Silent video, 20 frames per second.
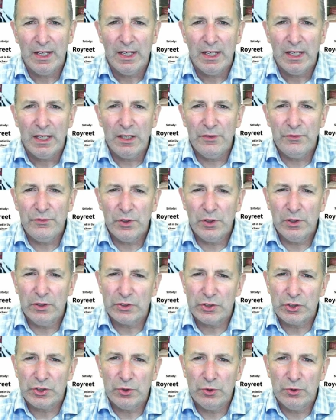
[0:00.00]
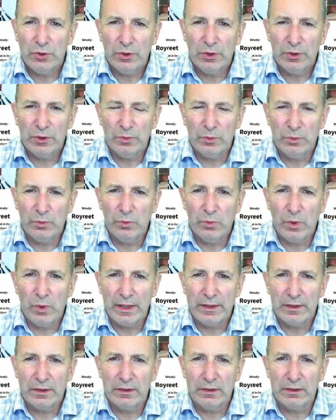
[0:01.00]
If you're not sure
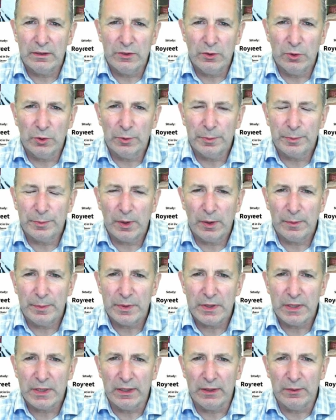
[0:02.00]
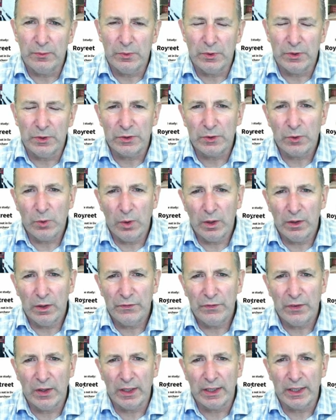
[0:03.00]
whether your property would
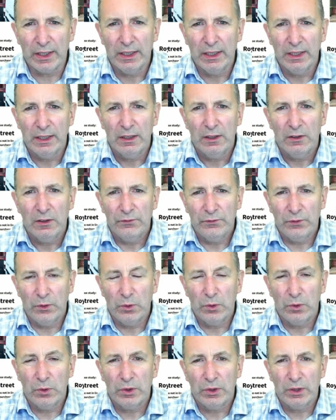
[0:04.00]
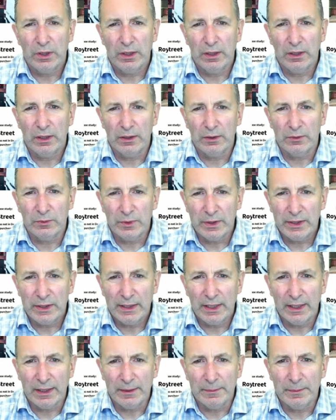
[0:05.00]
qualify for a
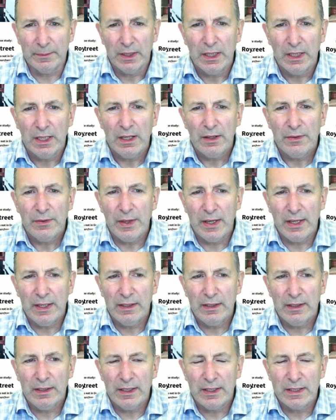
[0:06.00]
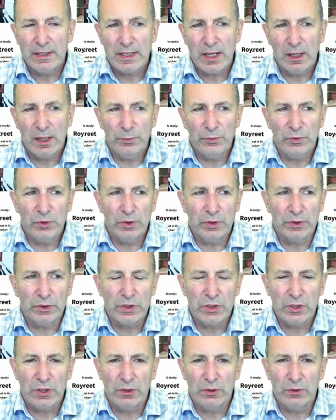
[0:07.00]
reclaim, then it's helpful
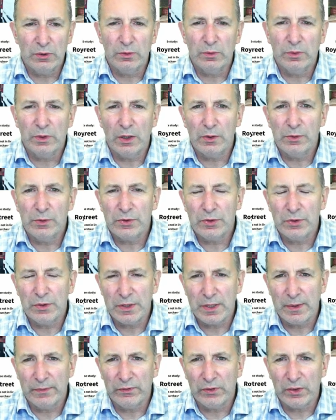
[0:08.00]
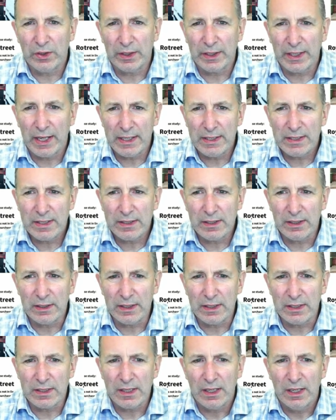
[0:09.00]
to go through some of our case
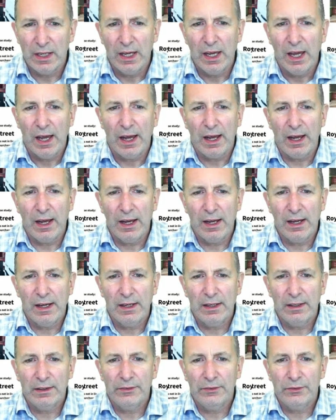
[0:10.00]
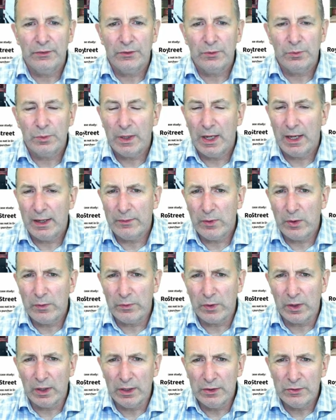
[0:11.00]
studies, and we have over
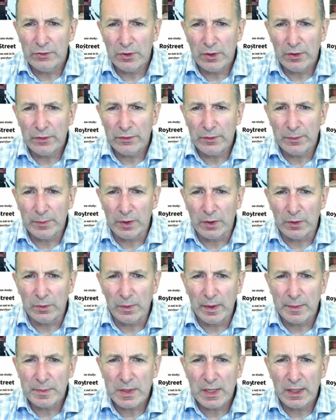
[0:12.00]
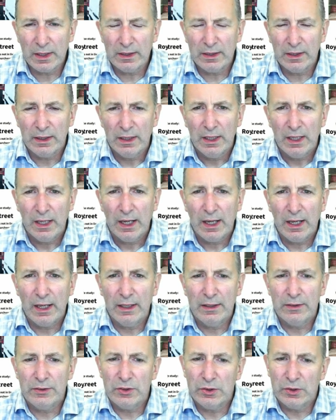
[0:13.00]
100 of them on our website,
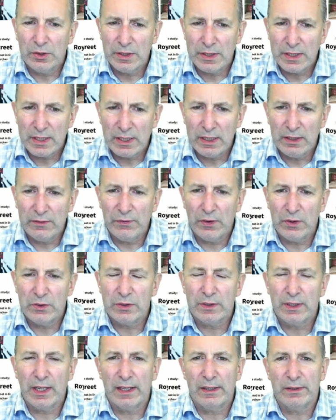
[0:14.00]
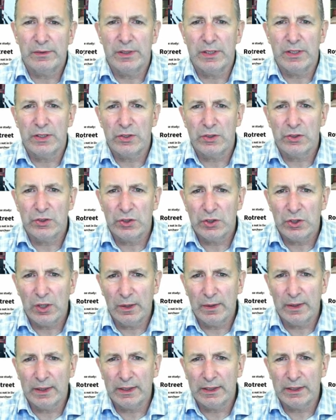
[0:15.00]
and you can see photo galleries just
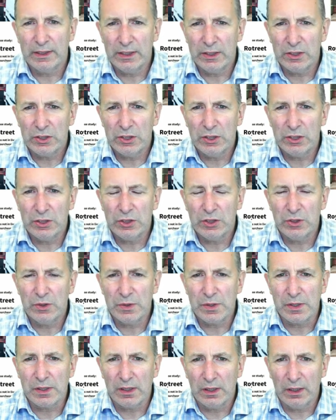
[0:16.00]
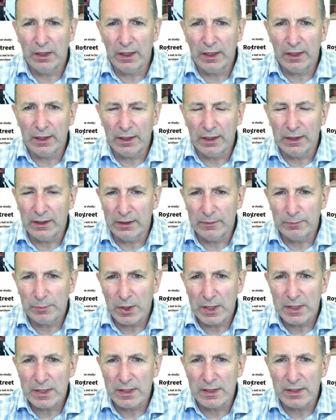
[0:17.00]
showing condition issues
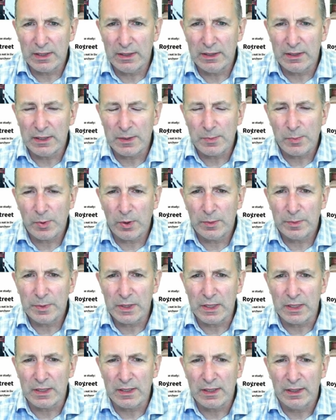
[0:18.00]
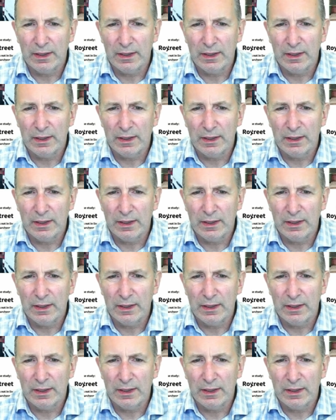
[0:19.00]
present in these properties.